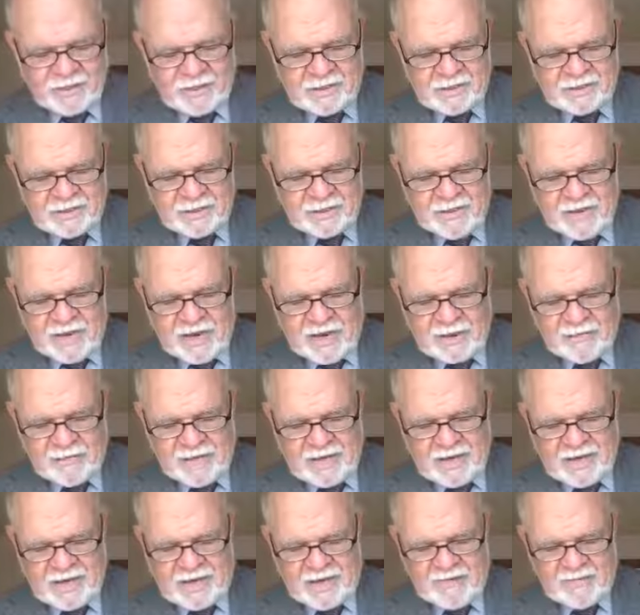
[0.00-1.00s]
so that I
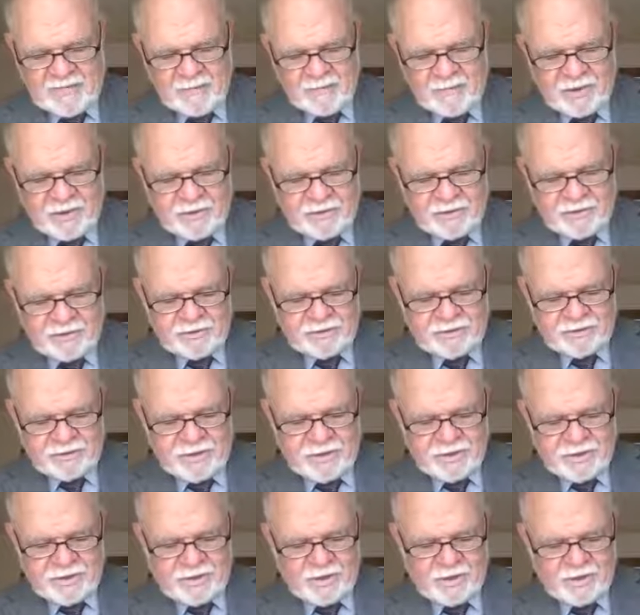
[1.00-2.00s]
may never be
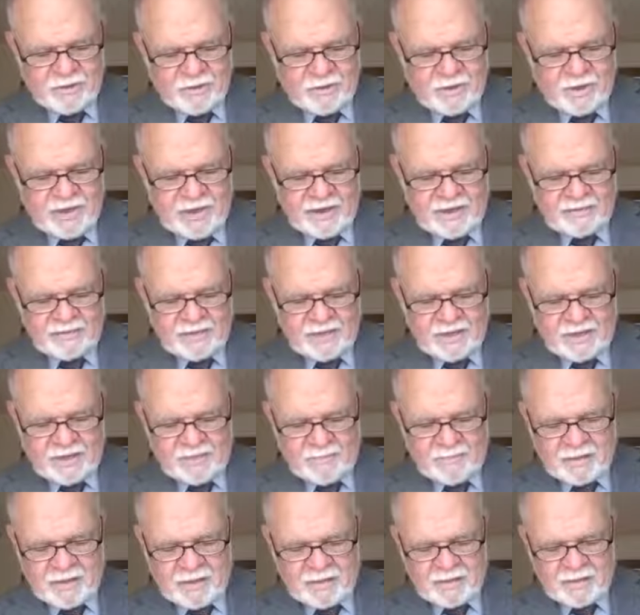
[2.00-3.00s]
thirsty or have to
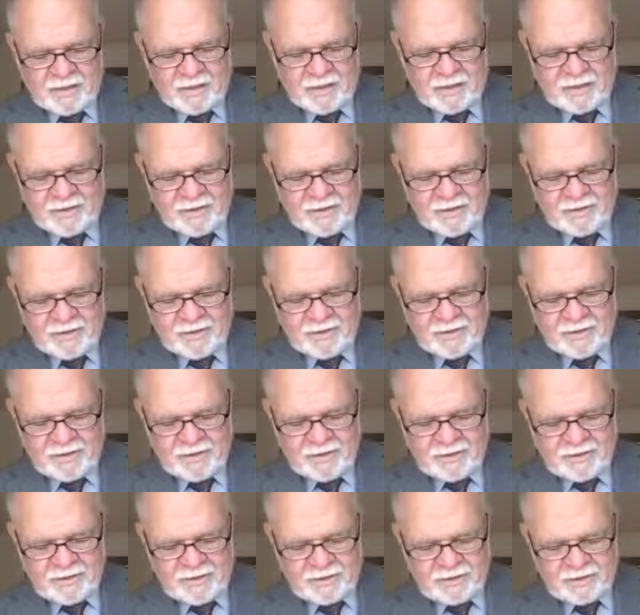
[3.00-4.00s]
keep coming here
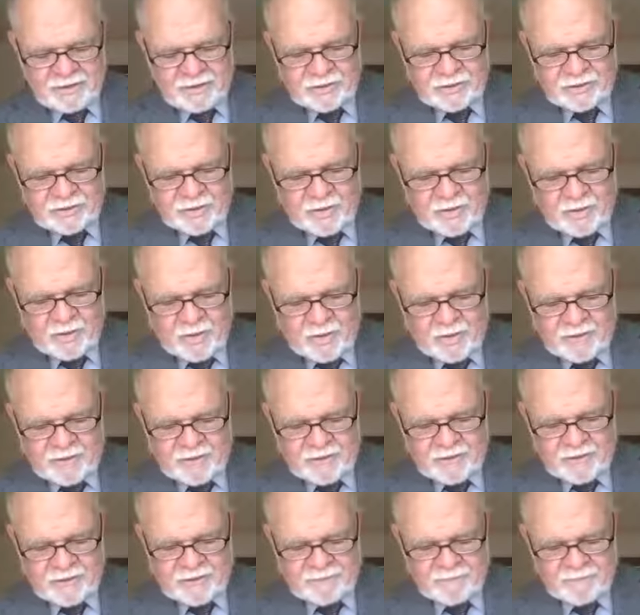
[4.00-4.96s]
to draw water."